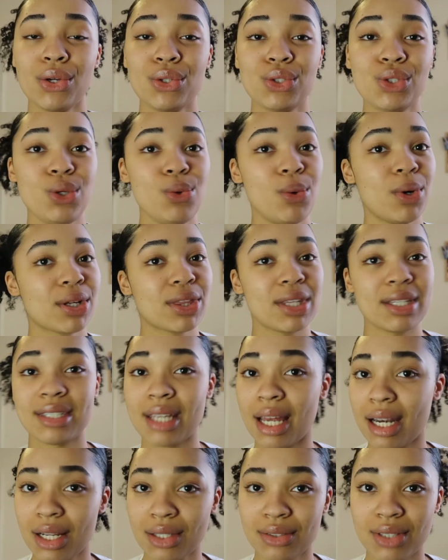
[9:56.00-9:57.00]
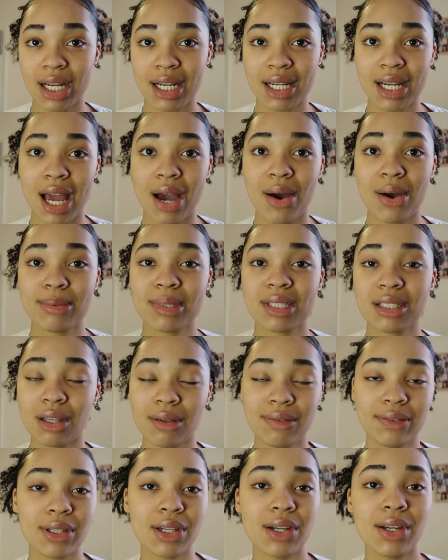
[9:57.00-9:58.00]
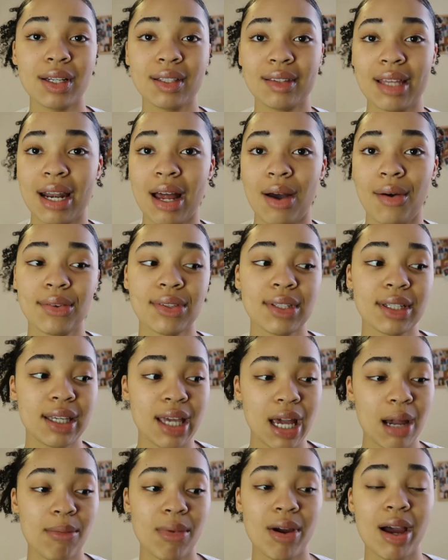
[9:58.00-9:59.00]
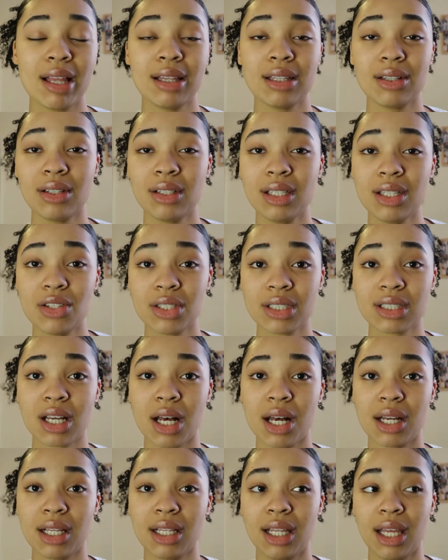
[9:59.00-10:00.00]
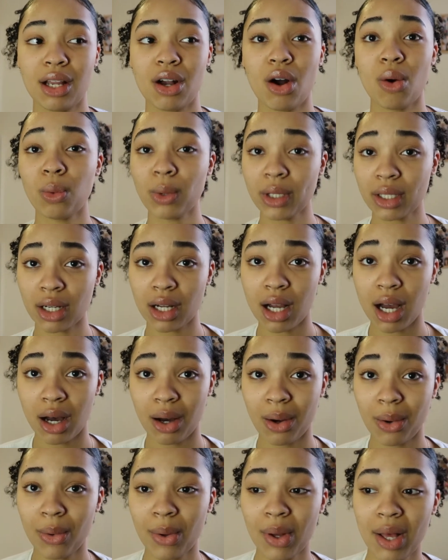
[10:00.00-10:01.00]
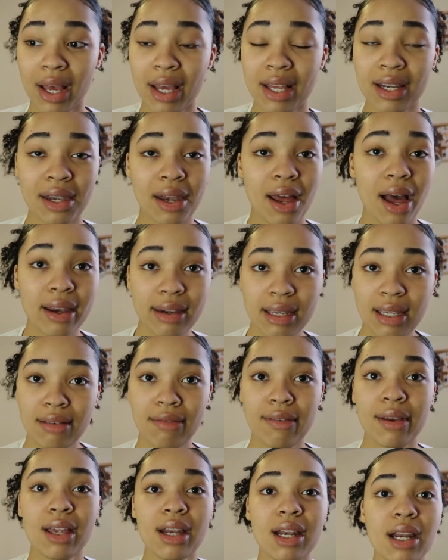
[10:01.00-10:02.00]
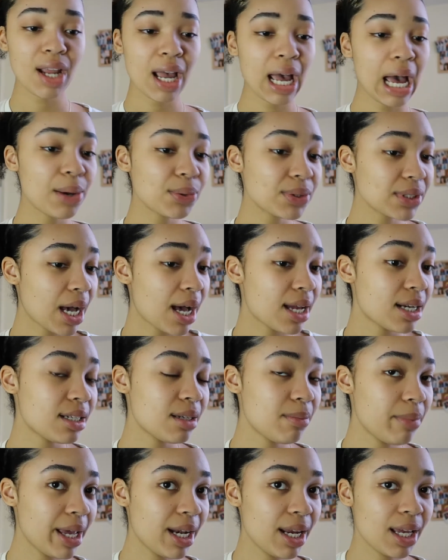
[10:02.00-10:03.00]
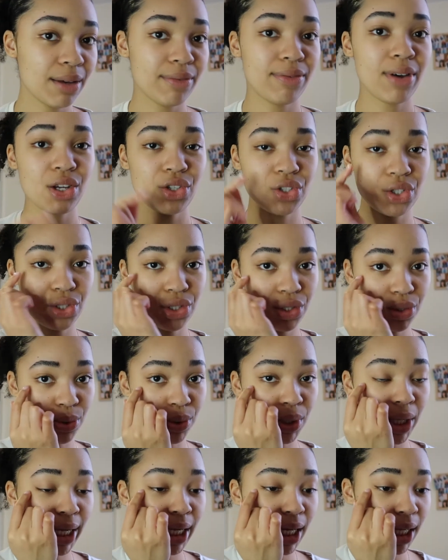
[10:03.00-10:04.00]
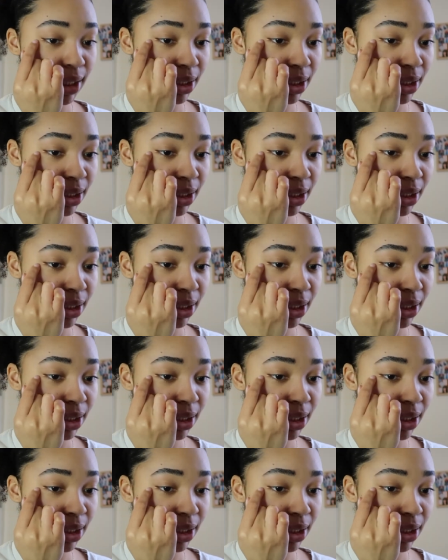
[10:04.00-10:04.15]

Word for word: to work the settings right now. I'm still figuring that out on the camera. I literally just got it like a week ago, not even. I was kind of debating if I should do like a